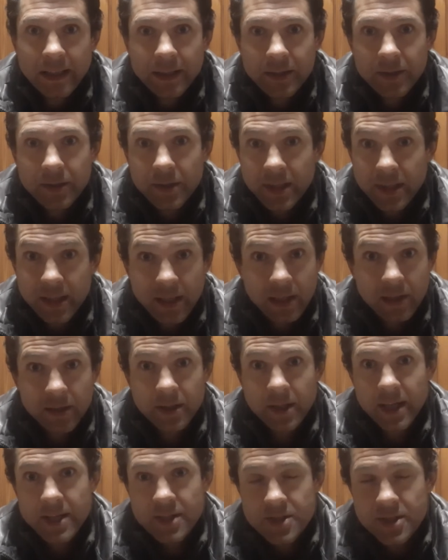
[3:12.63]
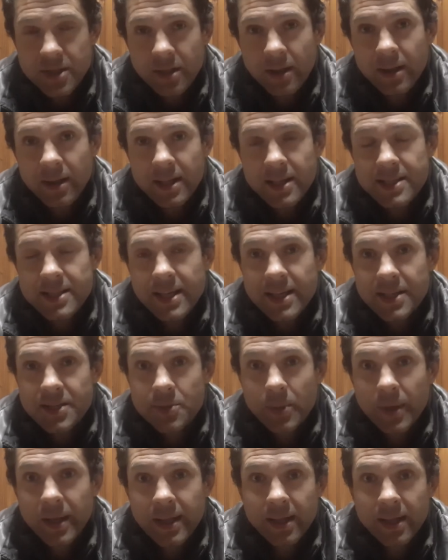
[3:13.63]
You need a location. These days
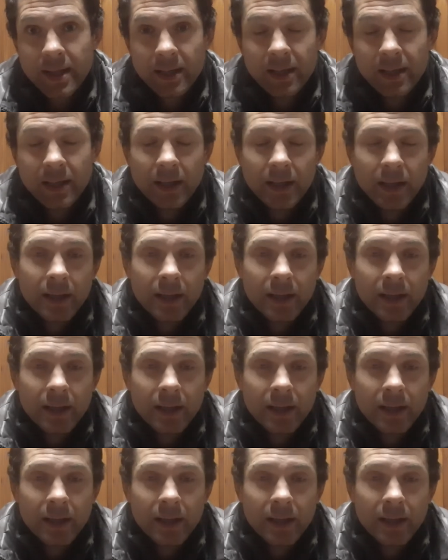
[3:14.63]
with the